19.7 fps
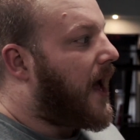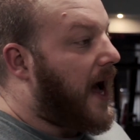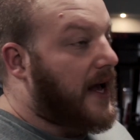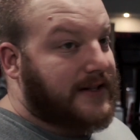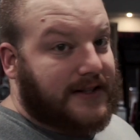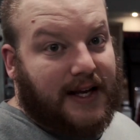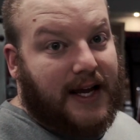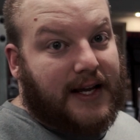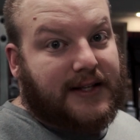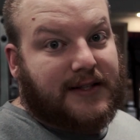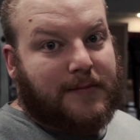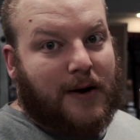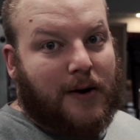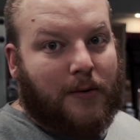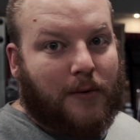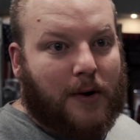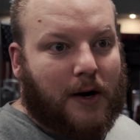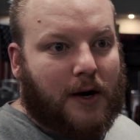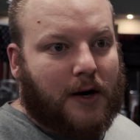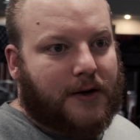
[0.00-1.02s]
as I get to my
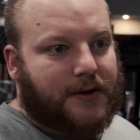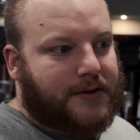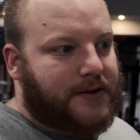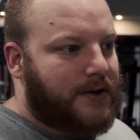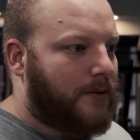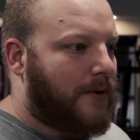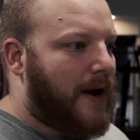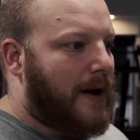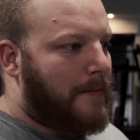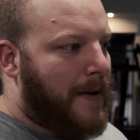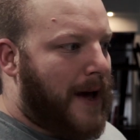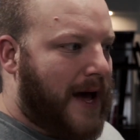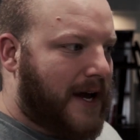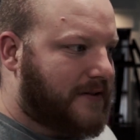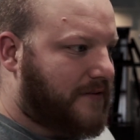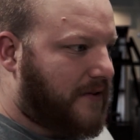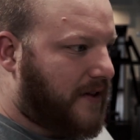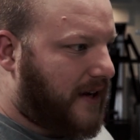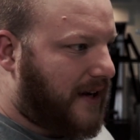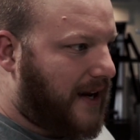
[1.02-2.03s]
1-2 rep max
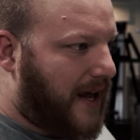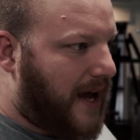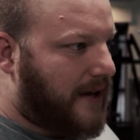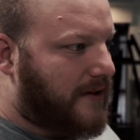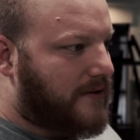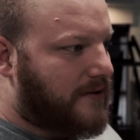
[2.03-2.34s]
for the day.